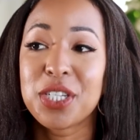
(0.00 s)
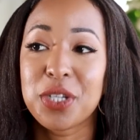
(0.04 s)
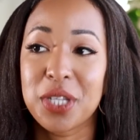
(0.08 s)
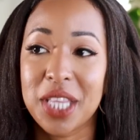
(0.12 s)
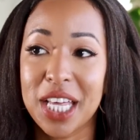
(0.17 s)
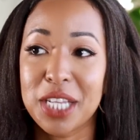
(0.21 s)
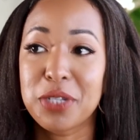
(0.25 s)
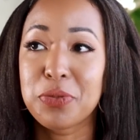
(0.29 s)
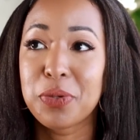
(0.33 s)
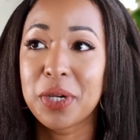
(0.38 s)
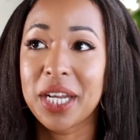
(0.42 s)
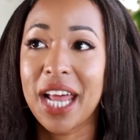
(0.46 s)
So
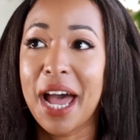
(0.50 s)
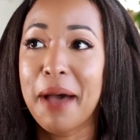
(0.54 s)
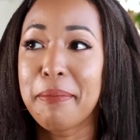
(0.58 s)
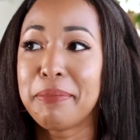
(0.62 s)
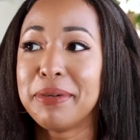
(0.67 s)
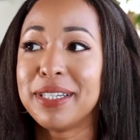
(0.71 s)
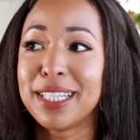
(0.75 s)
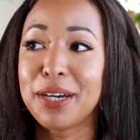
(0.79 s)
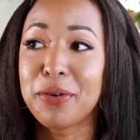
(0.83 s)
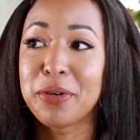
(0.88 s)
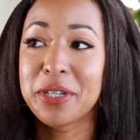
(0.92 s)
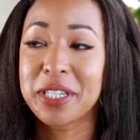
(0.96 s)
that's what
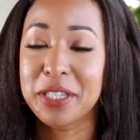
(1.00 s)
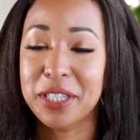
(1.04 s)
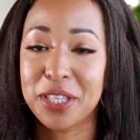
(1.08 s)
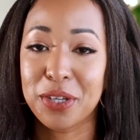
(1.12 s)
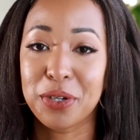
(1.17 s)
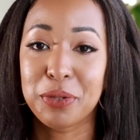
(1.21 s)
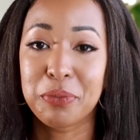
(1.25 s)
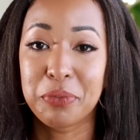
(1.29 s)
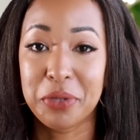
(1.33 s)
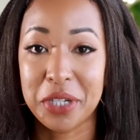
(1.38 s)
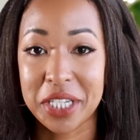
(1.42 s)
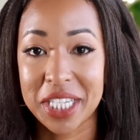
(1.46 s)
happened. That was the
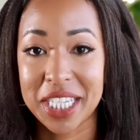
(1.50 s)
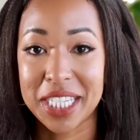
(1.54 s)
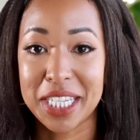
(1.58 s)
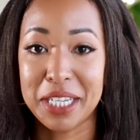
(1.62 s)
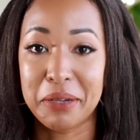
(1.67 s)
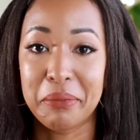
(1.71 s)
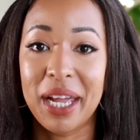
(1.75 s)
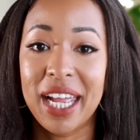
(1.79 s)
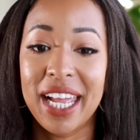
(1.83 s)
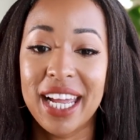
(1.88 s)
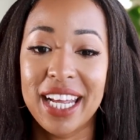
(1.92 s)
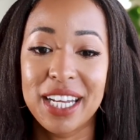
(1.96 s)
thought process
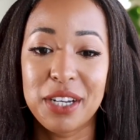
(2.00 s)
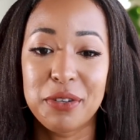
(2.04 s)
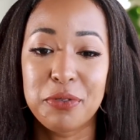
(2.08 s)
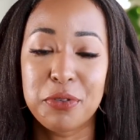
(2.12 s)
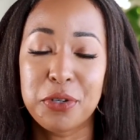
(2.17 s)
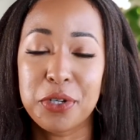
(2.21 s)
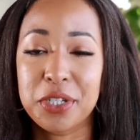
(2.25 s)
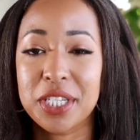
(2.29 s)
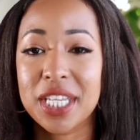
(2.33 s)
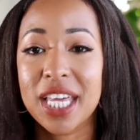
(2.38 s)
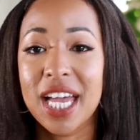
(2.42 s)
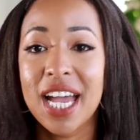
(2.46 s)
in my head. Of
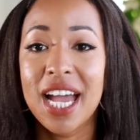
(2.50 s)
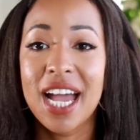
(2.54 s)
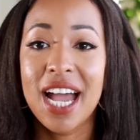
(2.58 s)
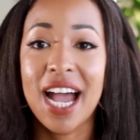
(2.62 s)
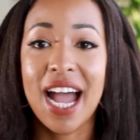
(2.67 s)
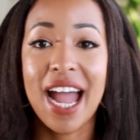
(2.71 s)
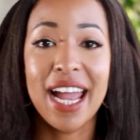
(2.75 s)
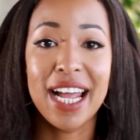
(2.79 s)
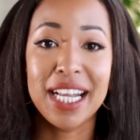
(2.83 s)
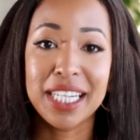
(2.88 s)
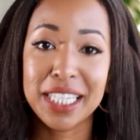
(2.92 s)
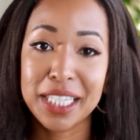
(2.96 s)
course,
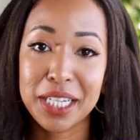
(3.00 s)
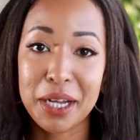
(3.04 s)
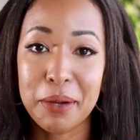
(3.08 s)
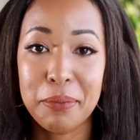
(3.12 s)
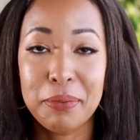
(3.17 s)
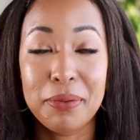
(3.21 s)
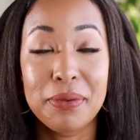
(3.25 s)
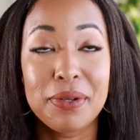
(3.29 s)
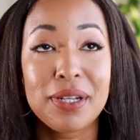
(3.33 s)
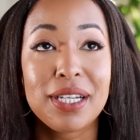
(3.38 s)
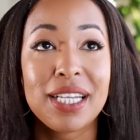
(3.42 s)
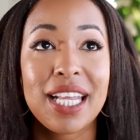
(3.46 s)
I ended
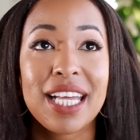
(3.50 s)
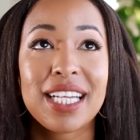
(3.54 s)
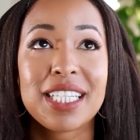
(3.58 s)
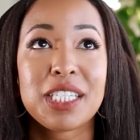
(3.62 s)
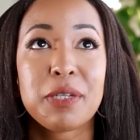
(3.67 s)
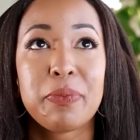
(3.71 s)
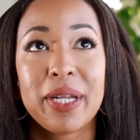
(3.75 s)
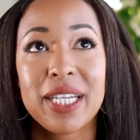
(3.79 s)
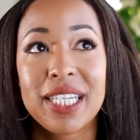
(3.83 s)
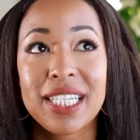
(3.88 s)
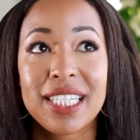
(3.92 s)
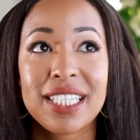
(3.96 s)
up like
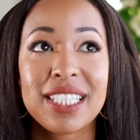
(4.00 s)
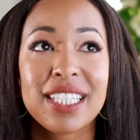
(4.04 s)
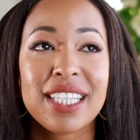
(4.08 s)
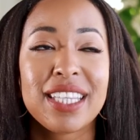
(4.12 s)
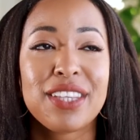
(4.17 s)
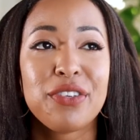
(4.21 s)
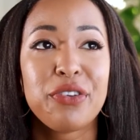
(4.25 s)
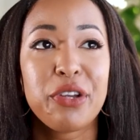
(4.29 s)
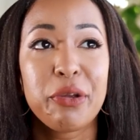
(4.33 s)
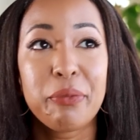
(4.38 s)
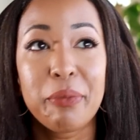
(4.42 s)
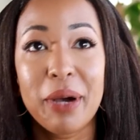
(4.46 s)
spending
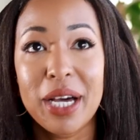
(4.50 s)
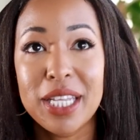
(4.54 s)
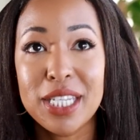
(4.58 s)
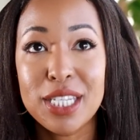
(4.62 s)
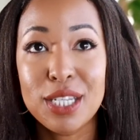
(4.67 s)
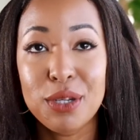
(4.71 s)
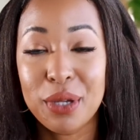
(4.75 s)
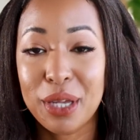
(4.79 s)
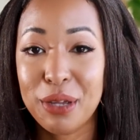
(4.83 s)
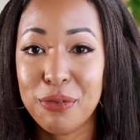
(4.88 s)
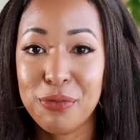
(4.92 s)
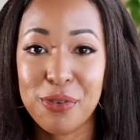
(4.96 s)
3
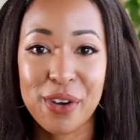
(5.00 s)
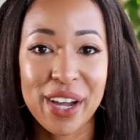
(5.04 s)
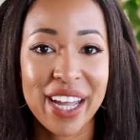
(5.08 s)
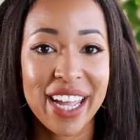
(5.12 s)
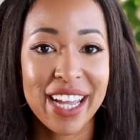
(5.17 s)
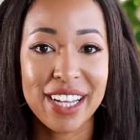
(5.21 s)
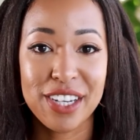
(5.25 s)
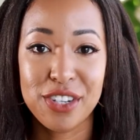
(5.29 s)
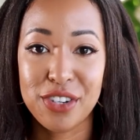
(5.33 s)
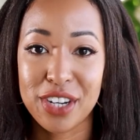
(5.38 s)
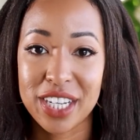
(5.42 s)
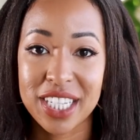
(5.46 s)
months looking for a
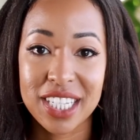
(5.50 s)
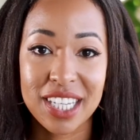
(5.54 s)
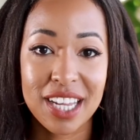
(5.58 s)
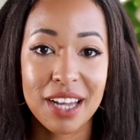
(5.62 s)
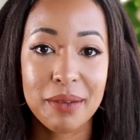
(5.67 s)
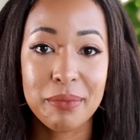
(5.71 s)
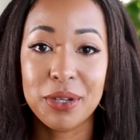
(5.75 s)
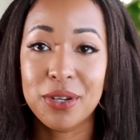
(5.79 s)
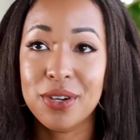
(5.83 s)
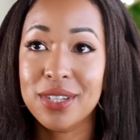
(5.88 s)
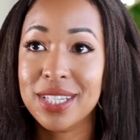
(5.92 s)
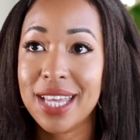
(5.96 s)
hairdresser
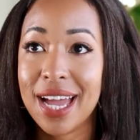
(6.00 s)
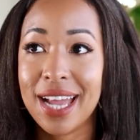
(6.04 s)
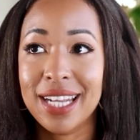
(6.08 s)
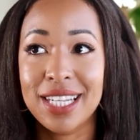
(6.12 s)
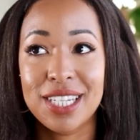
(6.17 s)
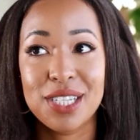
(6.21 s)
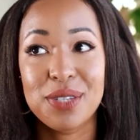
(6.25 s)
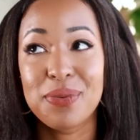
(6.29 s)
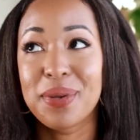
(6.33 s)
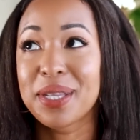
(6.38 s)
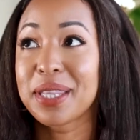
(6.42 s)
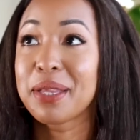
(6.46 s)
because I
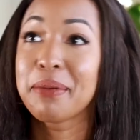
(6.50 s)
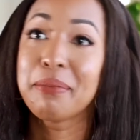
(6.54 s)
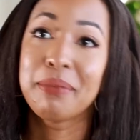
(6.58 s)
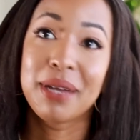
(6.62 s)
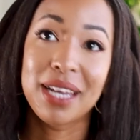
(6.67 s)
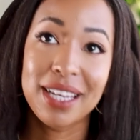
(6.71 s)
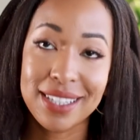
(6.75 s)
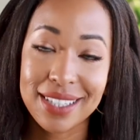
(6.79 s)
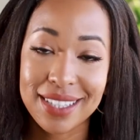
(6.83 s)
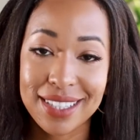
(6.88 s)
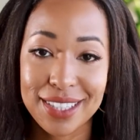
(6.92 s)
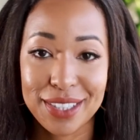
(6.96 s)
just want the
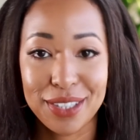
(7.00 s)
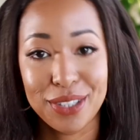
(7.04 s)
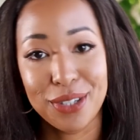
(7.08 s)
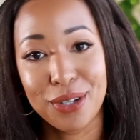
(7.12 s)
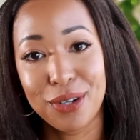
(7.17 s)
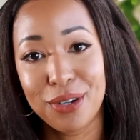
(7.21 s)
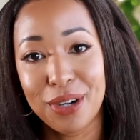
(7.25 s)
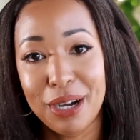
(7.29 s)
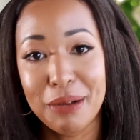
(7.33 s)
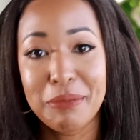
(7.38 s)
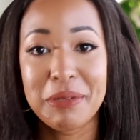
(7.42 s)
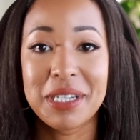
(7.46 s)
best, you
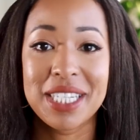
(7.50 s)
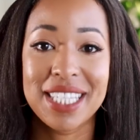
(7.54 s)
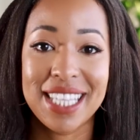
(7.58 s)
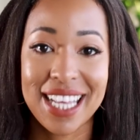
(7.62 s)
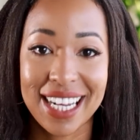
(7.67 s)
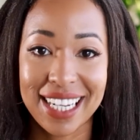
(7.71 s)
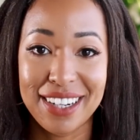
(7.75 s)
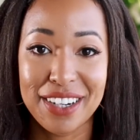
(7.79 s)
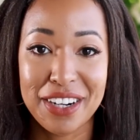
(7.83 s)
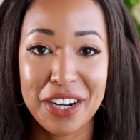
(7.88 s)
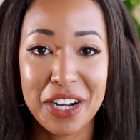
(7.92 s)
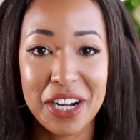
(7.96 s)
know, I'm just
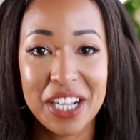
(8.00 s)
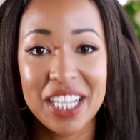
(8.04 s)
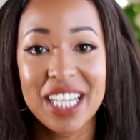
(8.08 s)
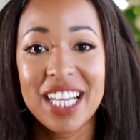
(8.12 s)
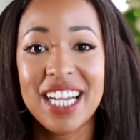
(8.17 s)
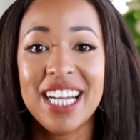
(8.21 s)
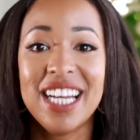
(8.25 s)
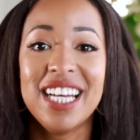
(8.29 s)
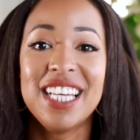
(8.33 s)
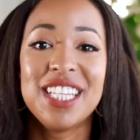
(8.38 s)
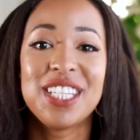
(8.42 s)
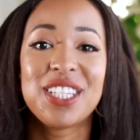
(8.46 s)
that girl.
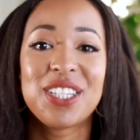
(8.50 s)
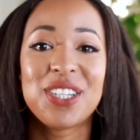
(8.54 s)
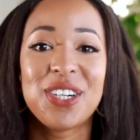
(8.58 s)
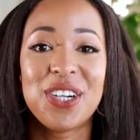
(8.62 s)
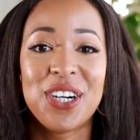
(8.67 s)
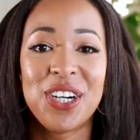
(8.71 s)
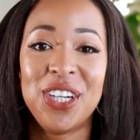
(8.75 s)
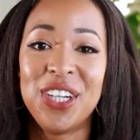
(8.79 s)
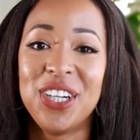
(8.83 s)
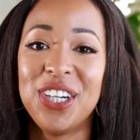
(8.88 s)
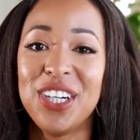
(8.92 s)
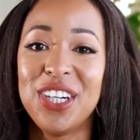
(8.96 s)
So